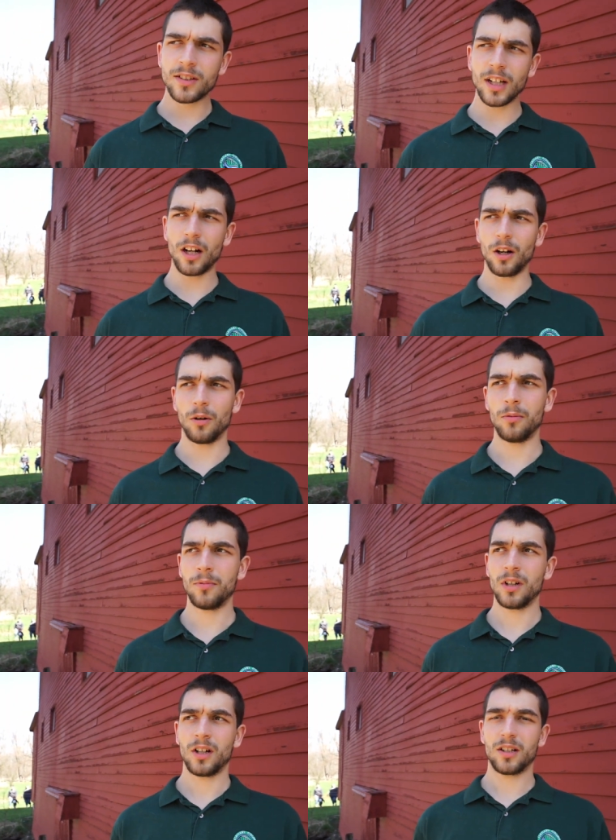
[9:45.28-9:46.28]
So
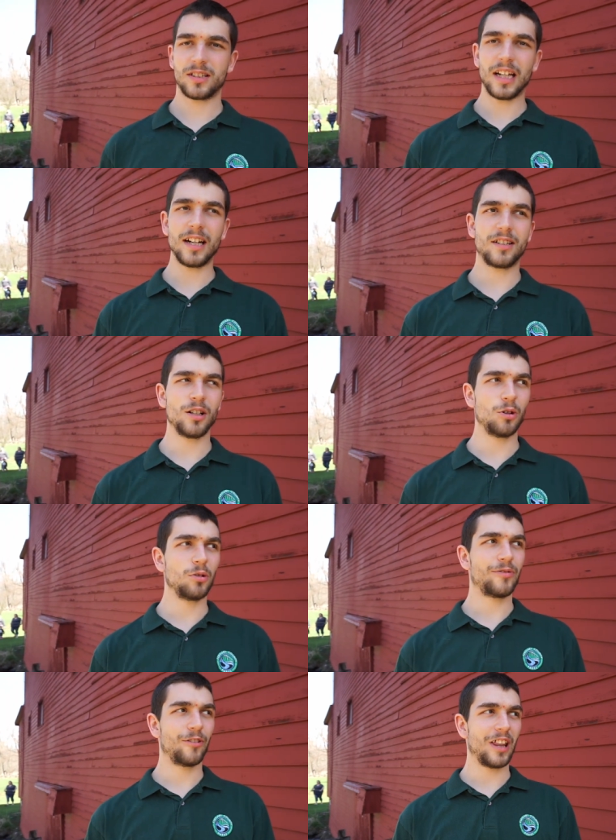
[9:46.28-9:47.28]
stay
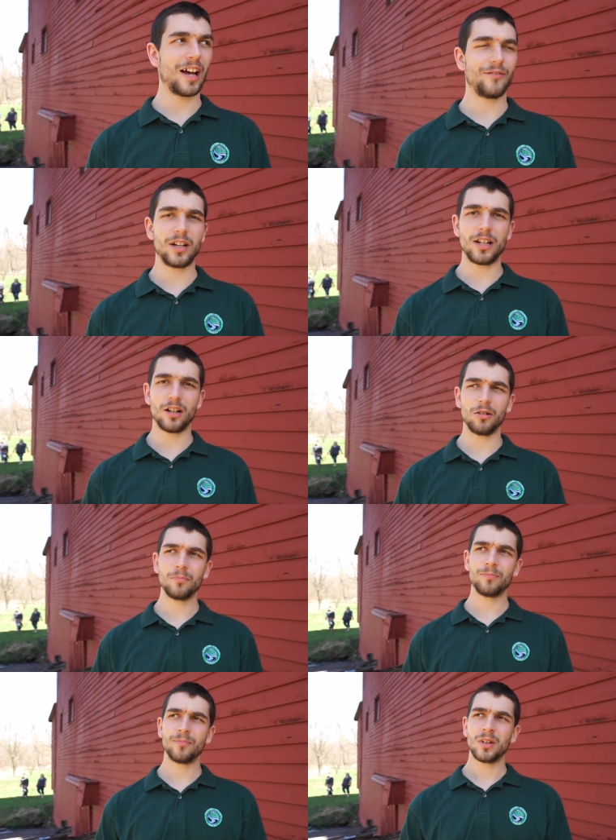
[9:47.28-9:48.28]
tuned for that video.
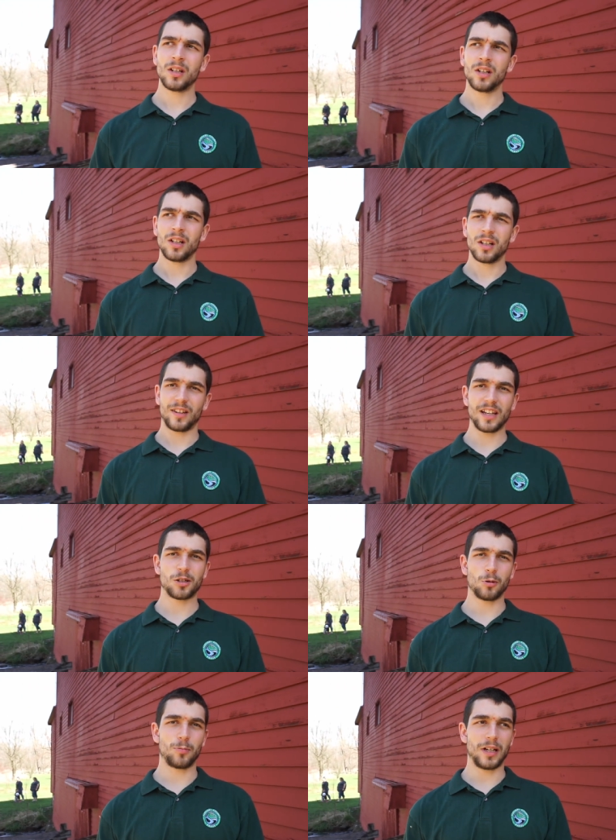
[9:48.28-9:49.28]

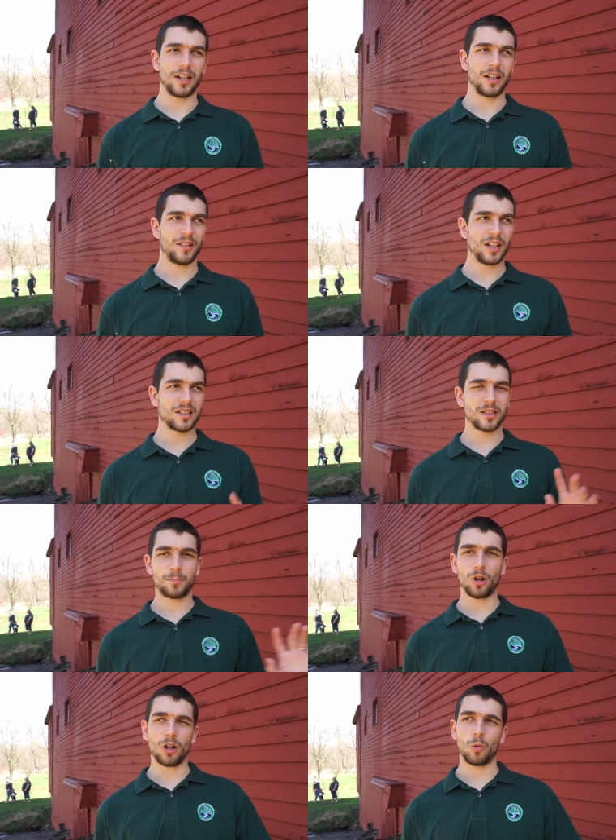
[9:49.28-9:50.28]
This
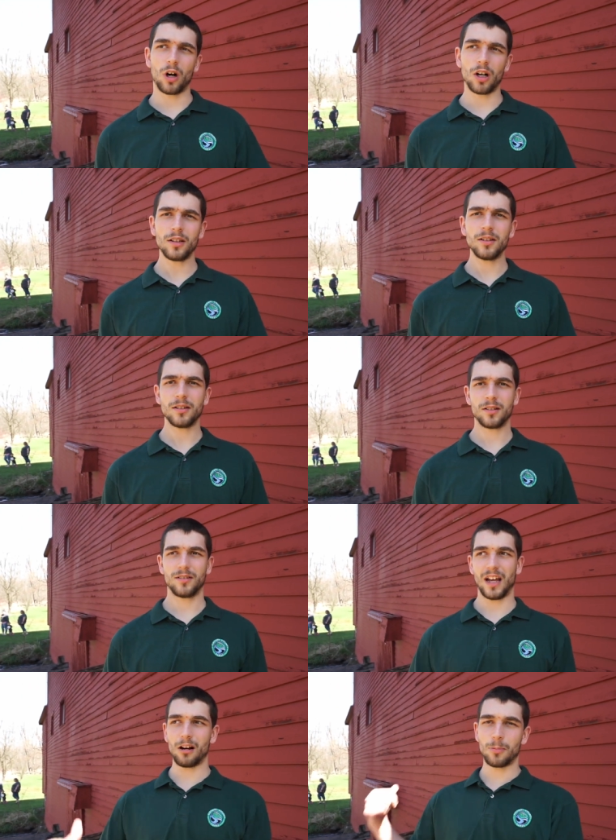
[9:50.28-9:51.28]
is part one.
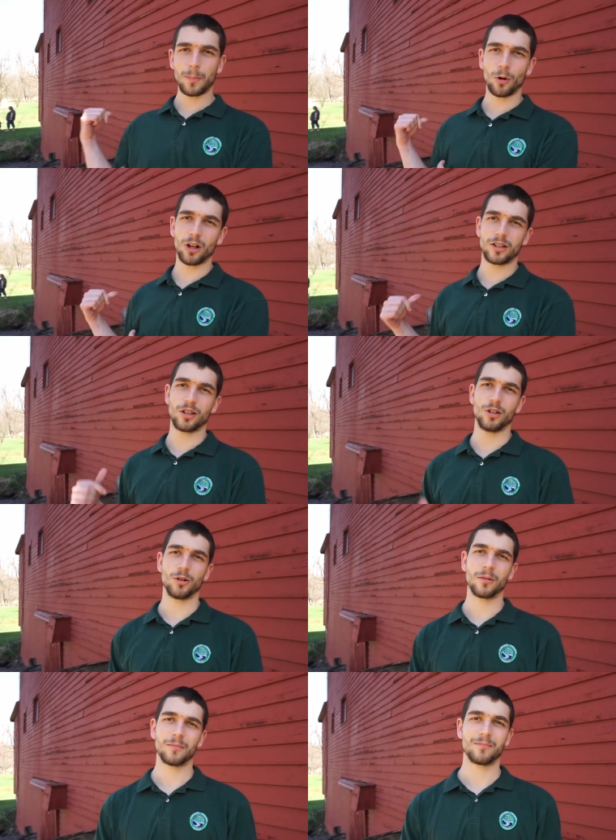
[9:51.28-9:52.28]
That will be part two.
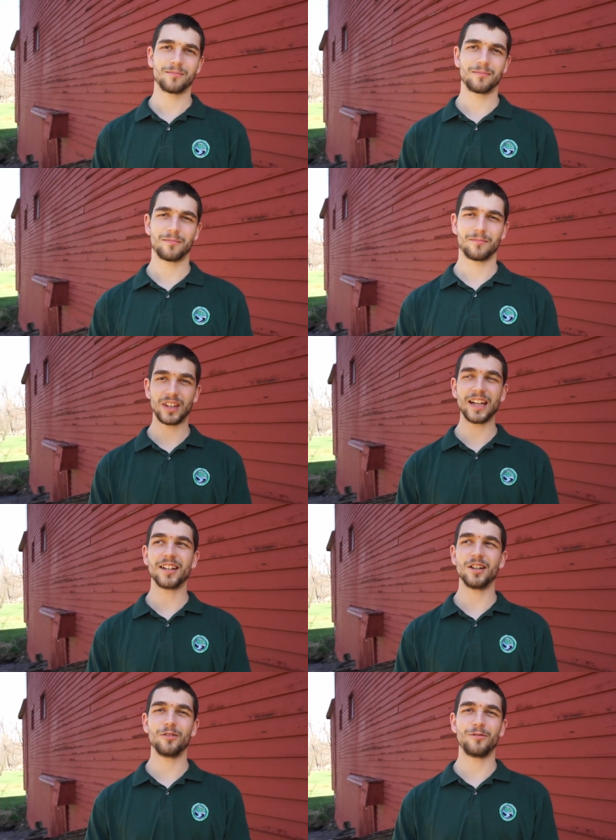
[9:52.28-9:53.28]

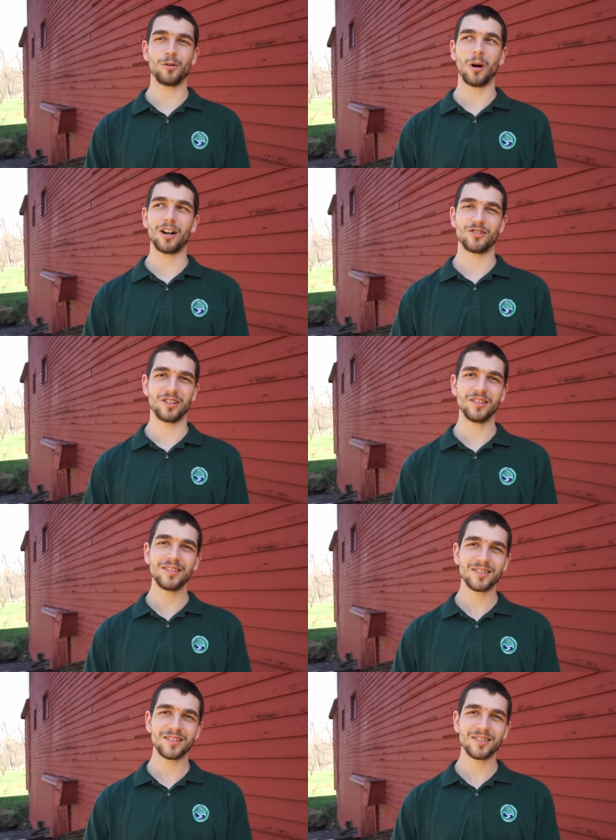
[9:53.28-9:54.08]
Thank you for watching.